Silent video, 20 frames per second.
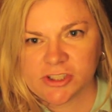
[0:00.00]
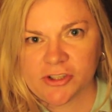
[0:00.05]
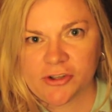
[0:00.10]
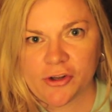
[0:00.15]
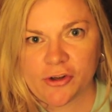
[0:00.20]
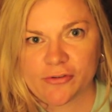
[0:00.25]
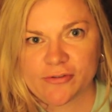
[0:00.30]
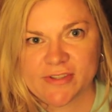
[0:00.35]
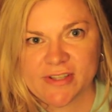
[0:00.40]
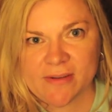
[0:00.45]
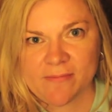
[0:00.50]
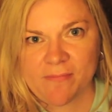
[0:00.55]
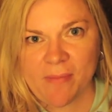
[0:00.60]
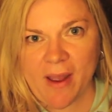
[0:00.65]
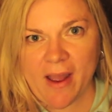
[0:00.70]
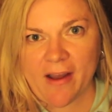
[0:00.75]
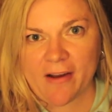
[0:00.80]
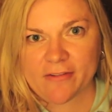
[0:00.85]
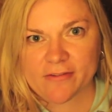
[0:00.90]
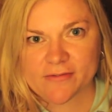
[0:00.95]
know, 10
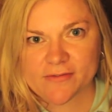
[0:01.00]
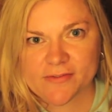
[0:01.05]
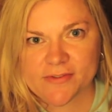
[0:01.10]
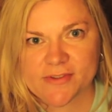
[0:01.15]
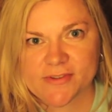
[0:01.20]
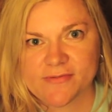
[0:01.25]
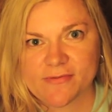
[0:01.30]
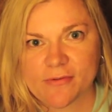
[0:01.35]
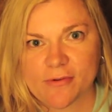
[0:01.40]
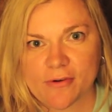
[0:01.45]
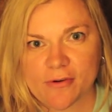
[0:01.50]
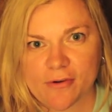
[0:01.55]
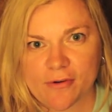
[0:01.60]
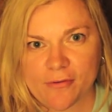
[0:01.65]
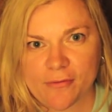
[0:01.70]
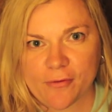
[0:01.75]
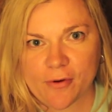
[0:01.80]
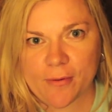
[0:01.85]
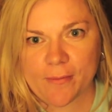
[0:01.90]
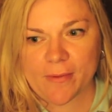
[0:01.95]
pounds
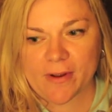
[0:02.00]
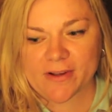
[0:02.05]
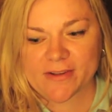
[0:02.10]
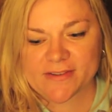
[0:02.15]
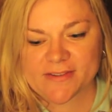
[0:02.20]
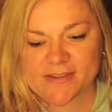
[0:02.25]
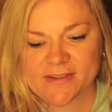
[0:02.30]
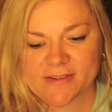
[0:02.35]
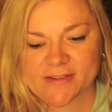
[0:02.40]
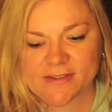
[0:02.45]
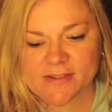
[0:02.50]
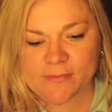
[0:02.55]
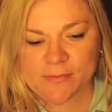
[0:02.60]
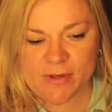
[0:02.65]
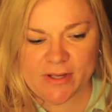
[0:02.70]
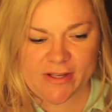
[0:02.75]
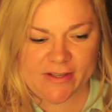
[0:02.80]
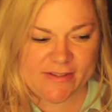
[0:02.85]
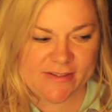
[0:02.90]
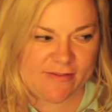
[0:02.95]
for 3 months, that to
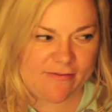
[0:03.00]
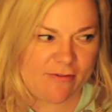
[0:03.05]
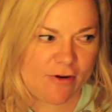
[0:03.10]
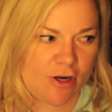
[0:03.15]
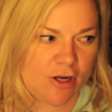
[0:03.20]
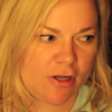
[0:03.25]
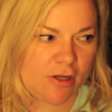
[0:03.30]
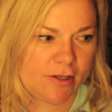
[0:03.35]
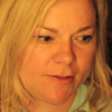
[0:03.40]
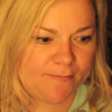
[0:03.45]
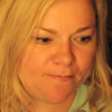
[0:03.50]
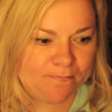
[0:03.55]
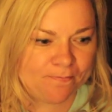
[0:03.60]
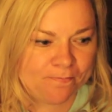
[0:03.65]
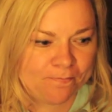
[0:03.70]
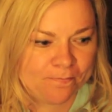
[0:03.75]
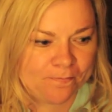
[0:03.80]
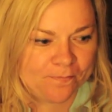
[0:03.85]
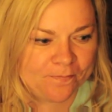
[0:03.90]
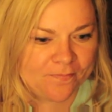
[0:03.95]
me isn't very good.
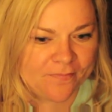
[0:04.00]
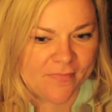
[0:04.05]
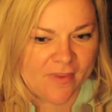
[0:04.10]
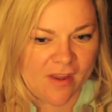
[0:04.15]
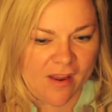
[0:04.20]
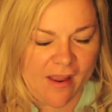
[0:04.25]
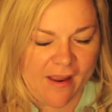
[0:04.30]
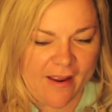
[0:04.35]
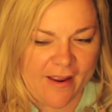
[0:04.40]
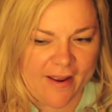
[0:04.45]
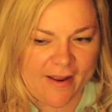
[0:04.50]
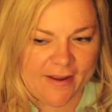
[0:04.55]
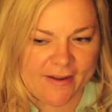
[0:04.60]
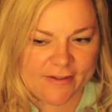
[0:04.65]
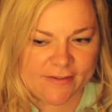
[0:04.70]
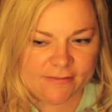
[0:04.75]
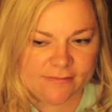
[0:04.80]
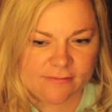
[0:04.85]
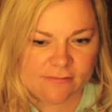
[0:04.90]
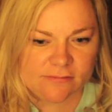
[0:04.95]

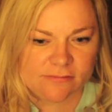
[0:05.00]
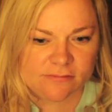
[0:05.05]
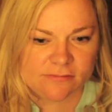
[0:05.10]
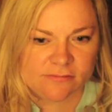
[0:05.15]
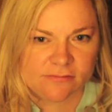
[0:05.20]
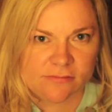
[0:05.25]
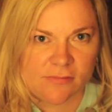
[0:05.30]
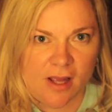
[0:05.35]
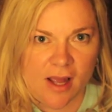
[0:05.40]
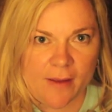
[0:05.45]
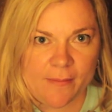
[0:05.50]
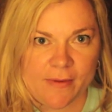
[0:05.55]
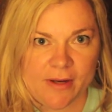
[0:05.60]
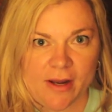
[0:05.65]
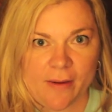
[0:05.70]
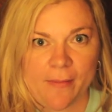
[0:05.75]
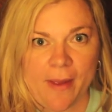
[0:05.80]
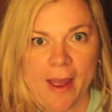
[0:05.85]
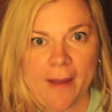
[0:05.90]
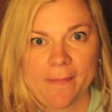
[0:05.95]
And I
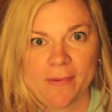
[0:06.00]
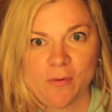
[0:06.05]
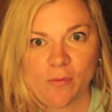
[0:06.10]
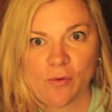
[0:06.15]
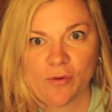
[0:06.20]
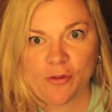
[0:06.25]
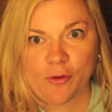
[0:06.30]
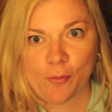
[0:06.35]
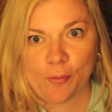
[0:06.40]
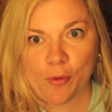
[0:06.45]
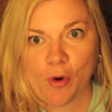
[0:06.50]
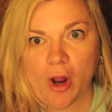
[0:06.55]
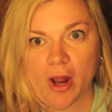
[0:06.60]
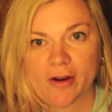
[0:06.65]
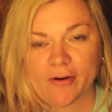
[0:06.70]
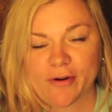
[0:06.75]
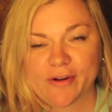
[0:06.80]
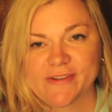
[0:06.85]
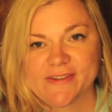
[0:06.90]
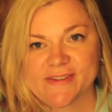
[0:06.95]
mean, I'm happy with the
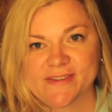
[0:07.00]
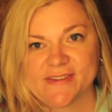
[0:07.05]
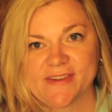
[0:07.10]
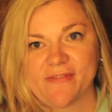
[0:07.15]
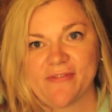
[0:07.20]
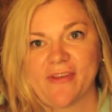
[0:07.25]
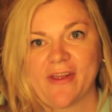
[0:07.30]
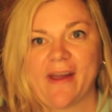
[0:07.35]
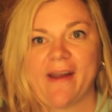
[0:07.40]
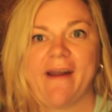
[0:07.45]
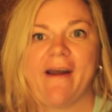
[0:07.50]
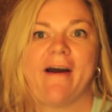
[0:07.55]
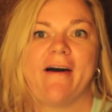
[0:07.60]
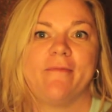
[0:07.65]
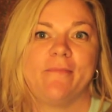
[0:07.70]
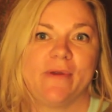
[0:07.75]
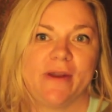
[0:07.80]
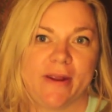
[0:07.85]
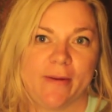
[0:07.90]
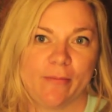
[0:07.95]
progress and stuff that I
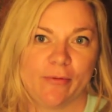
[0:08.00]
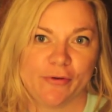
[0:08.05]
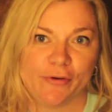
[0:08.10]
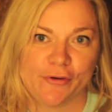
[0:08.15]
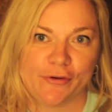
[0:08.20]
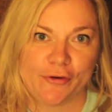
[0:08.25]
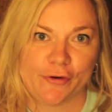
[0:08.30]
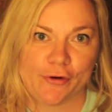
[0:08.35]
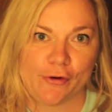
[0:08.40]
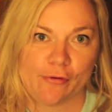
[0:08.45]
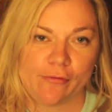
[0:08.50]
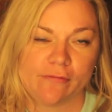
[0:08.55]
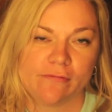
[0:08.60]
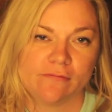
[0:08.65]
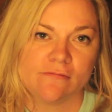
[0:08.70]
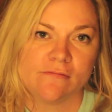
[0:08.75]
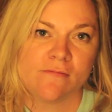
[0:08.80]
have been able to do.